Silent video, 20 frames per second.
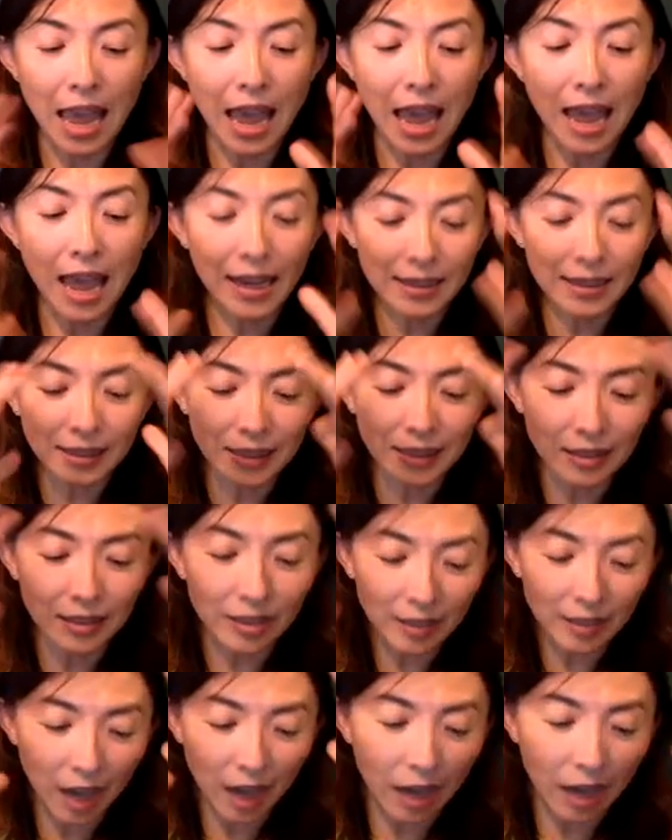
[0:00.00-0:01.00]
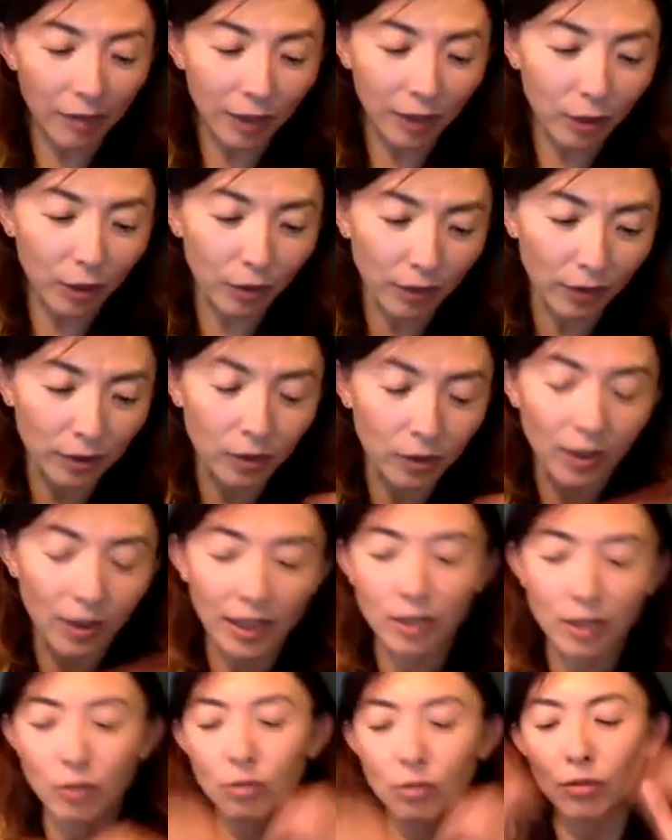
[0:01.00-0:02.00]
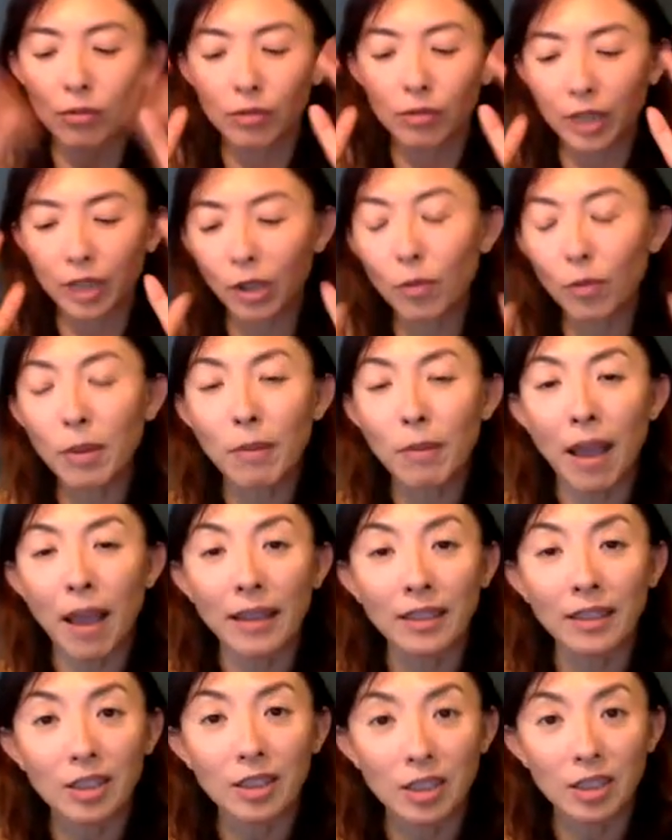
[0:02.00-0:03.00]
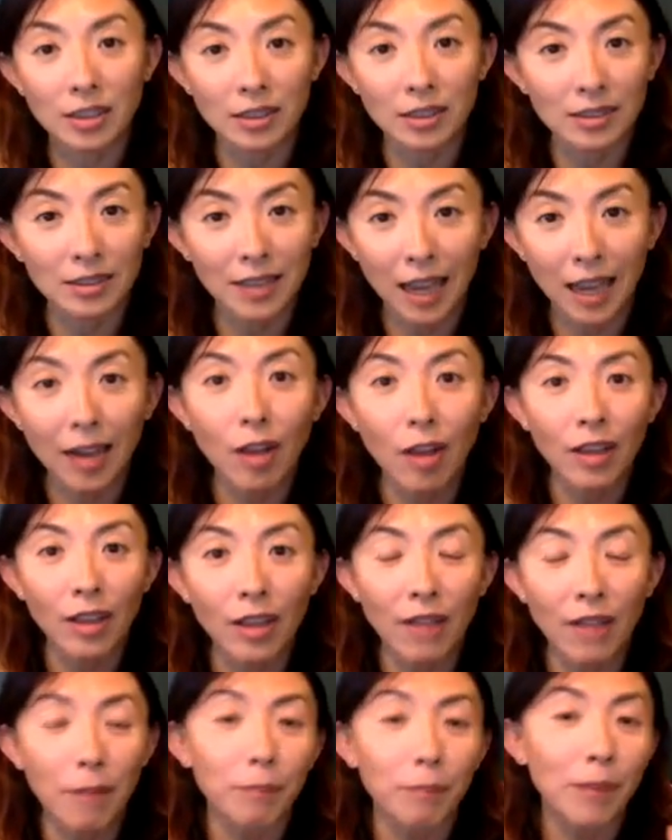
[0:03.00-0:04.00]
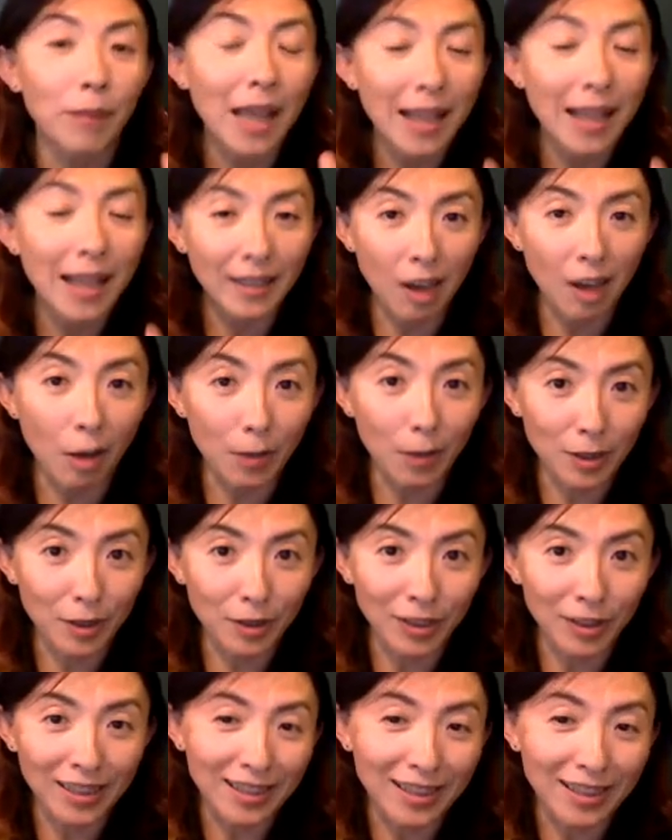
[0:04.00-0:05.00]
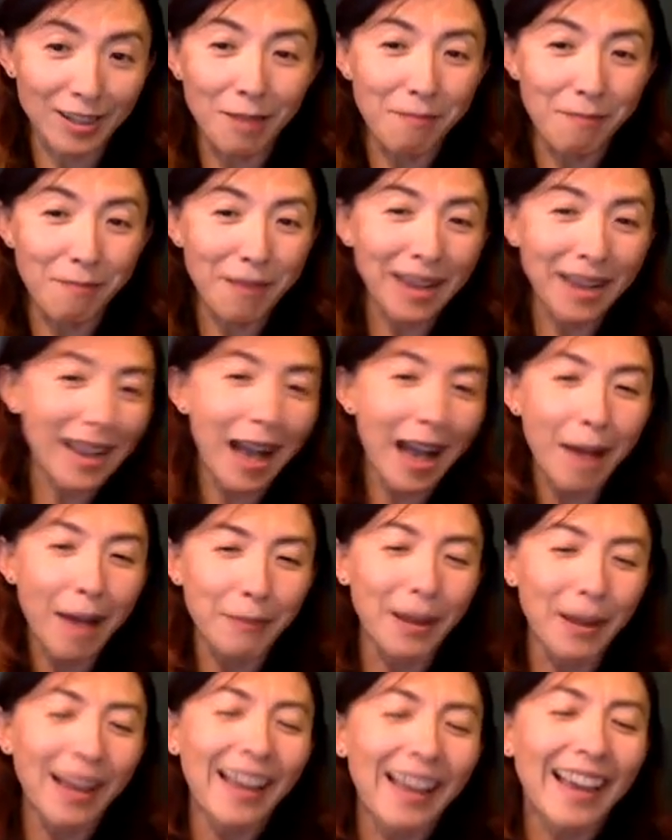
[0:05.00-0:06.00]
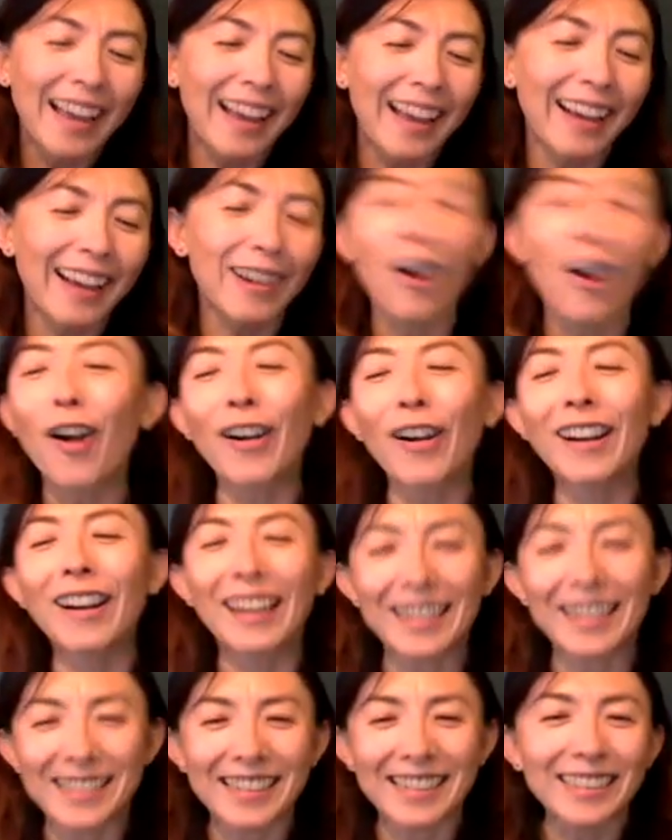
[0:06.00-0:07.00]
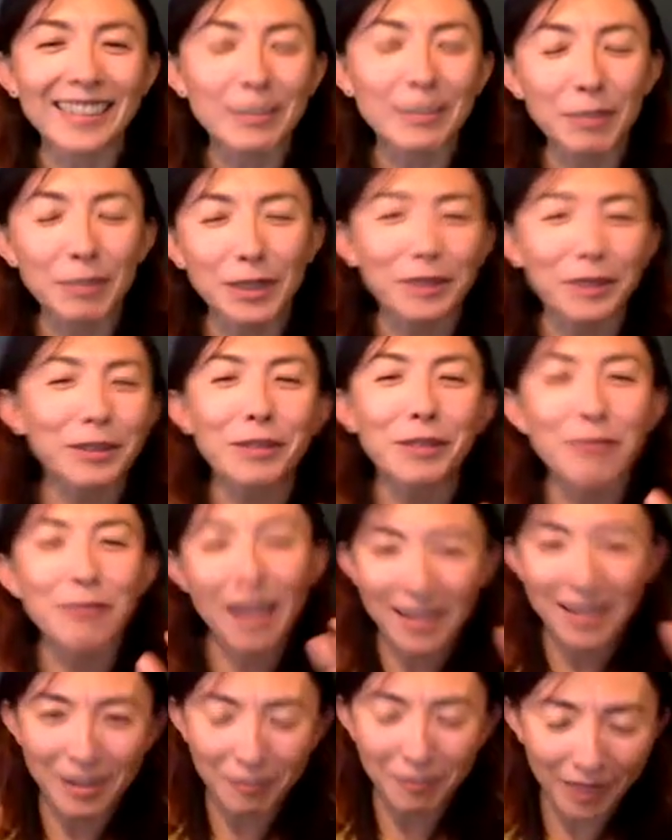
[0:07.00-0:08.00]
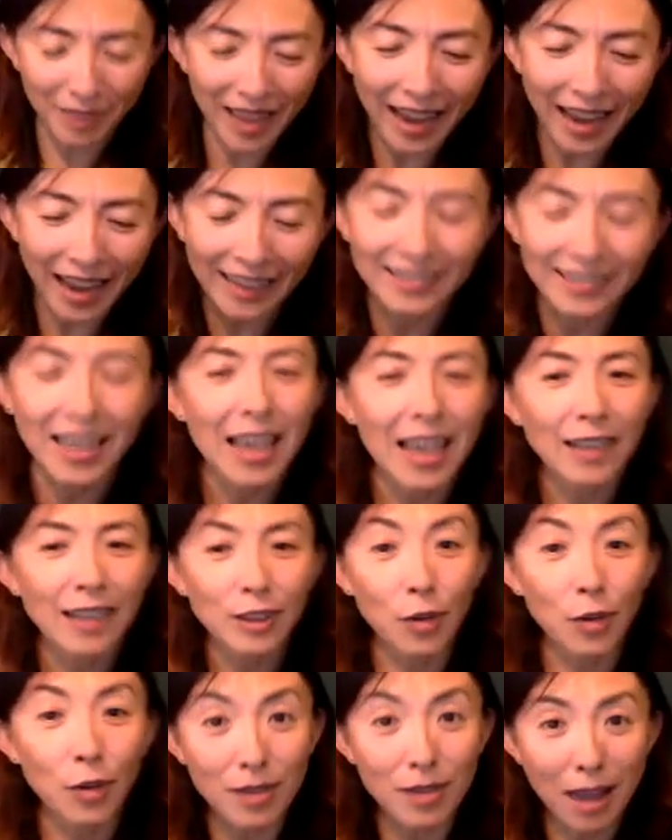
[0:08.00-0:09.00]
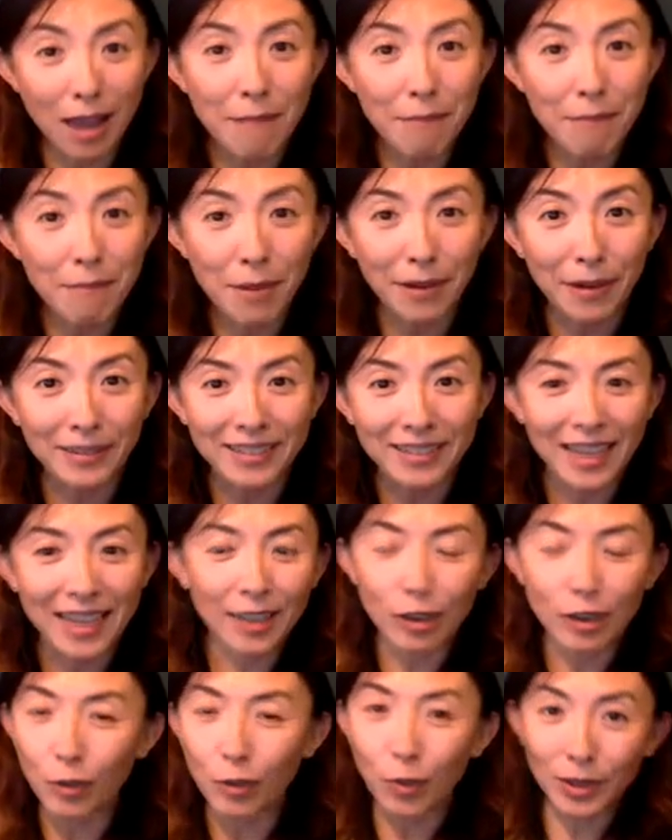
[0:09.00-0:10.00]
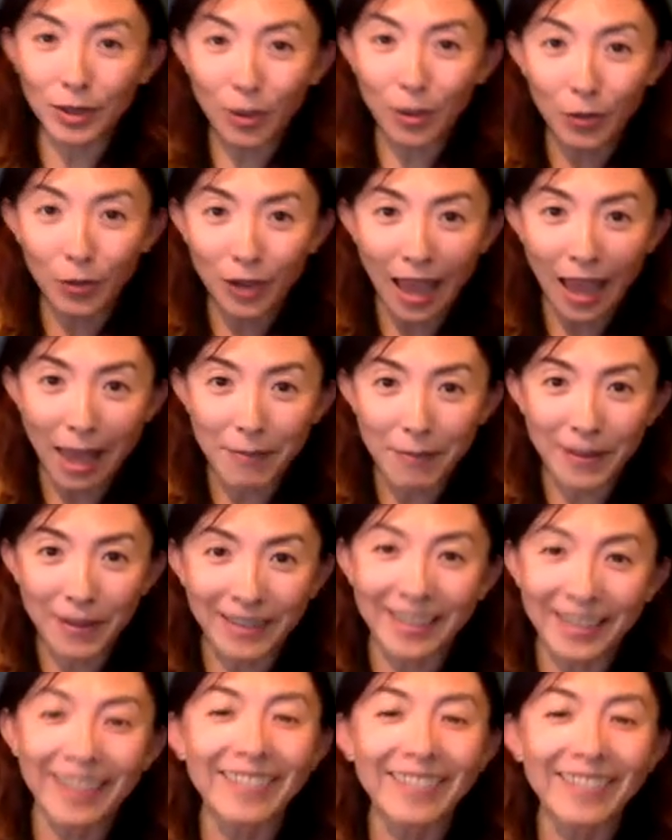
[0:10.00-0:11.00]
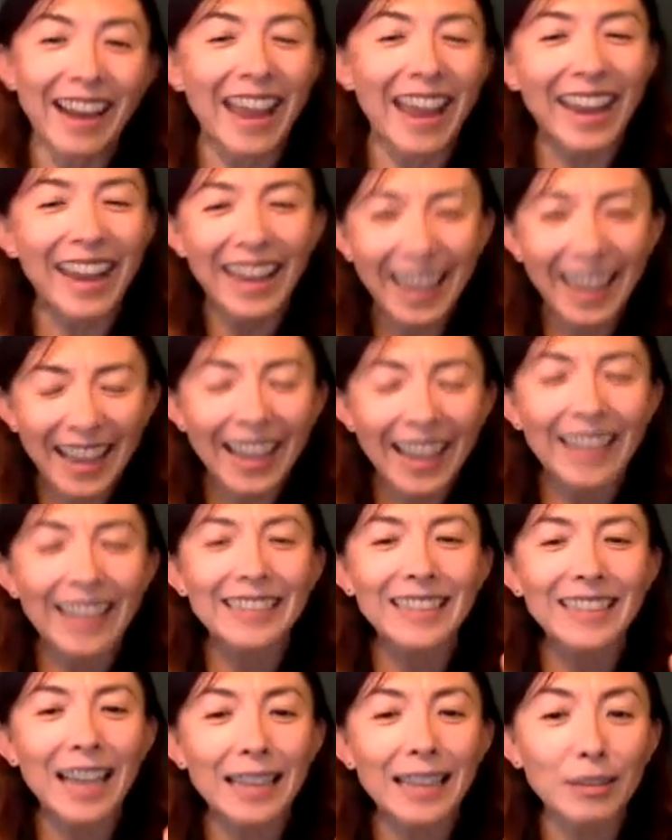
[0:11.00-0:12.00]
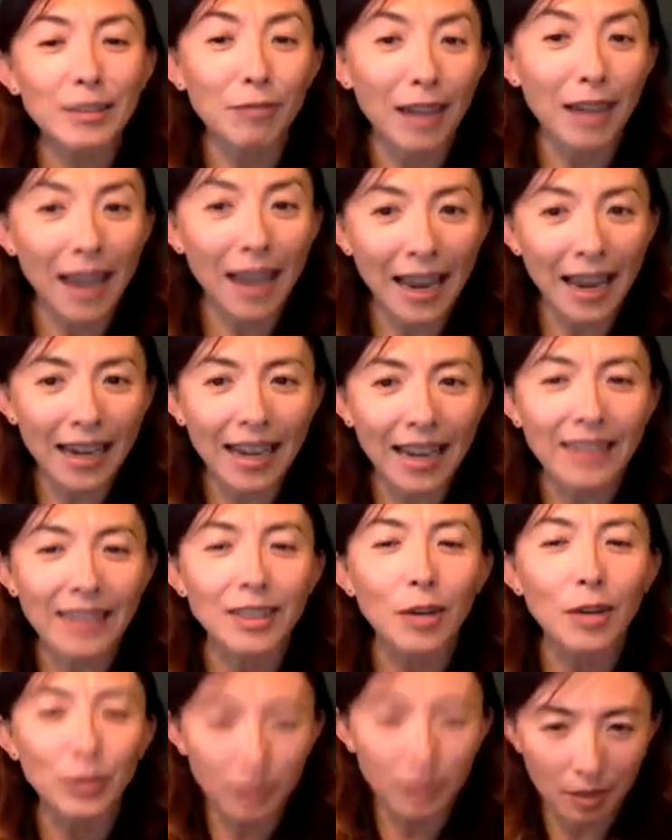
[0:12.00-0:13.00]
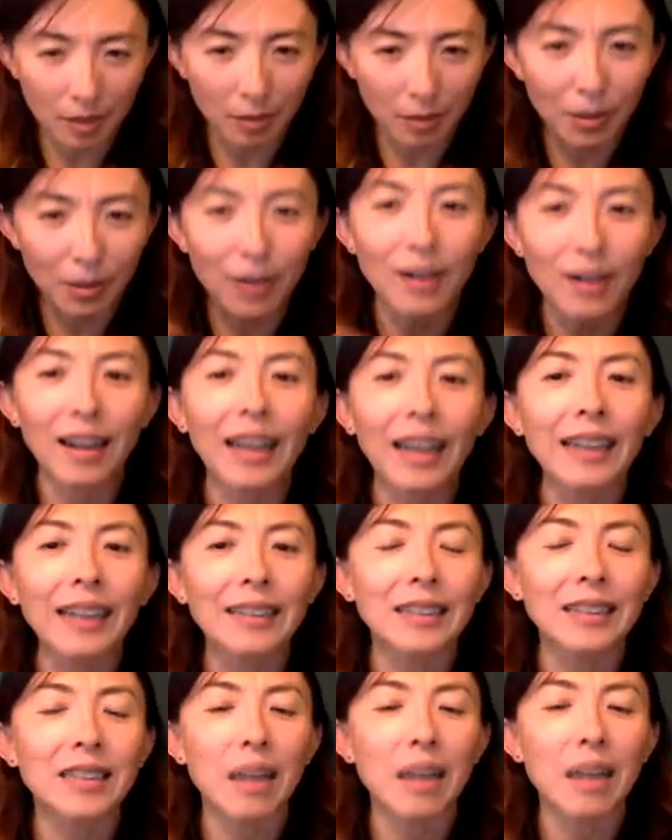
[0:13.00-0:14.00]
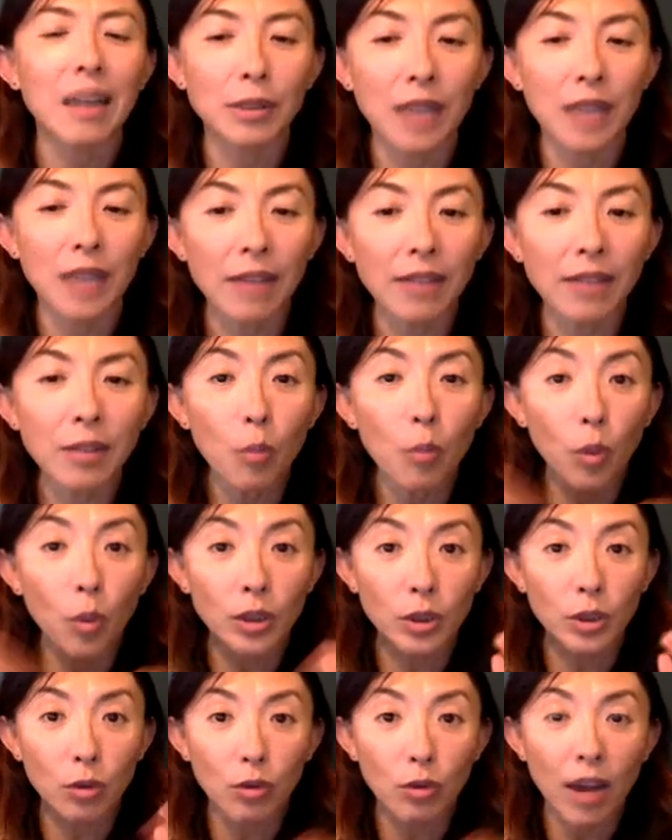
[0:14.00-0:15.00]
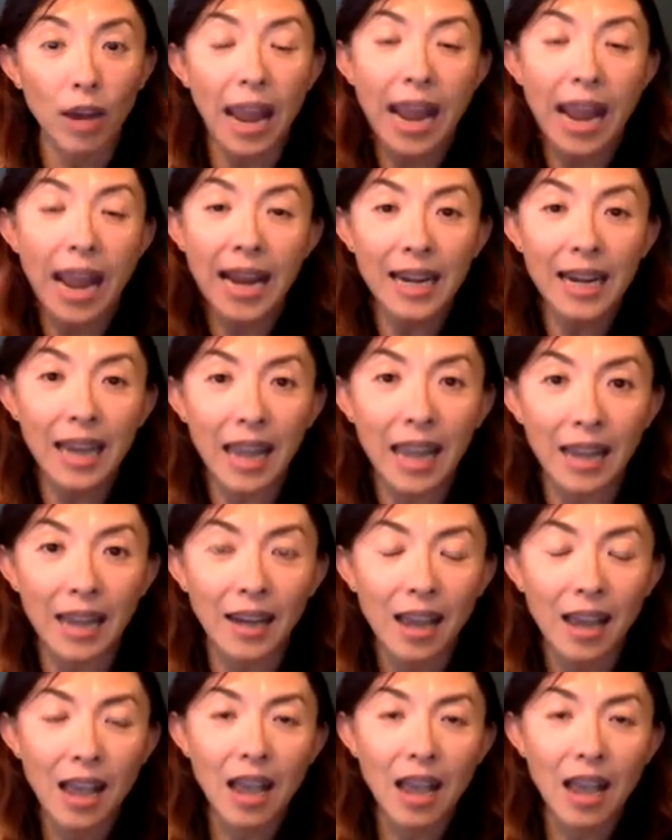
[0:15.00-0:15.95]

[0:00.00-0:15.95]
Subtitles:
I guess this is kind of a universal, like human minds just cannot give up the opportunity to make up correlations between random things. So numbers to what's going to happen, right? It's related. So similarly, this number 7 was created